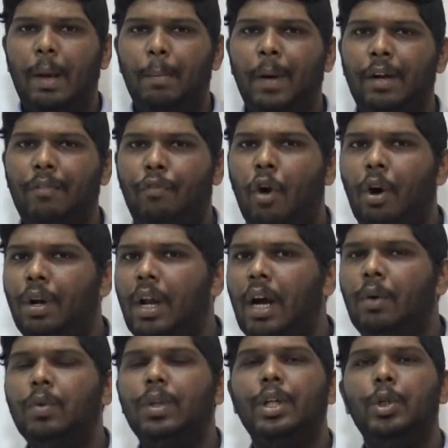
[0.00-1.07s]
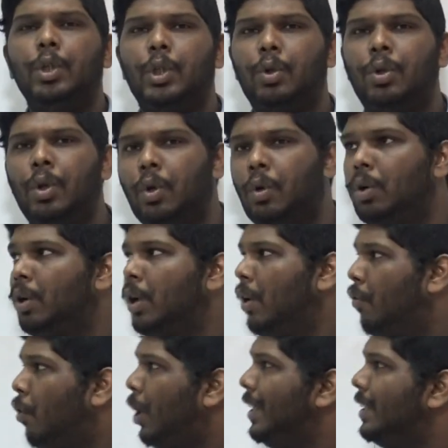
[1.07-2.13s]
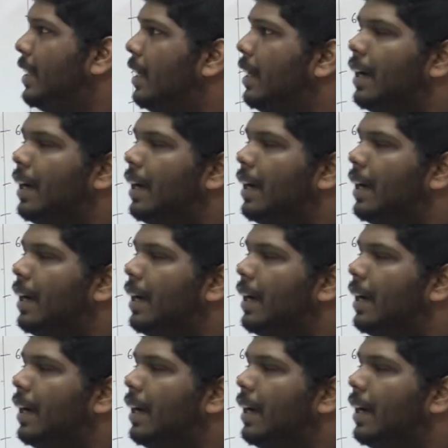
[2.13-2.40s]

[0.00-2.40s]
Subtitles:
but for now you should know what is a